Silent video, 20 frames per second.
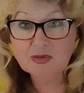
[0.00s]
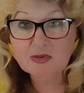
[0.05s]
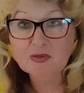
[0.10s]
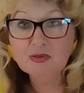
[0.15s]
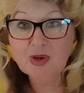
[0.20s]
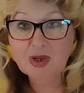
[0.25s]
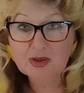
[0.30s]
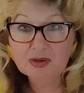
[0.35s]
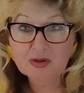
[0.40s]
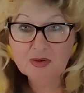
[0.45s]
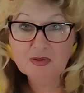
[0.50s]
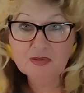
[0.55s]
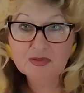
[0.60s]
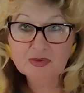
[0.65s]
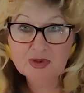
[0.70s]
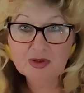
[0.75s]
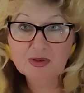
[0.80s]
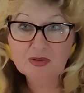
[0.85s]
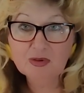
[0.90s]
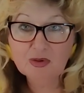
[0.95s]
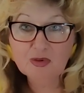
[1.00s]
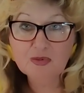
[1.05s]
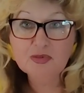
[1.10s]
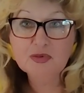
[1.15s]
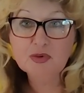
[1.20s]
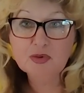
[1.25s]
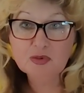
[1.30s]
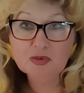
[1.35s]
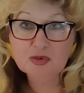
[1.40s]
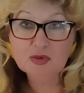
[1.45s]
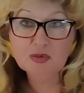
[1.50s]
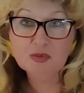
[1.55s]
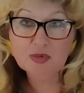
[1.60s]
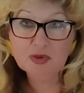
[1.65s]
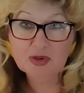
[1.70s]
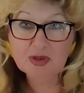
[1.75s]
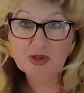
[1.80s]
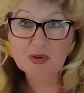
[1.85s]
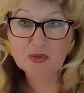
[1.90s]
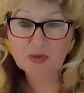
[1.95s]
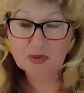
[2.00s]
one of you to be the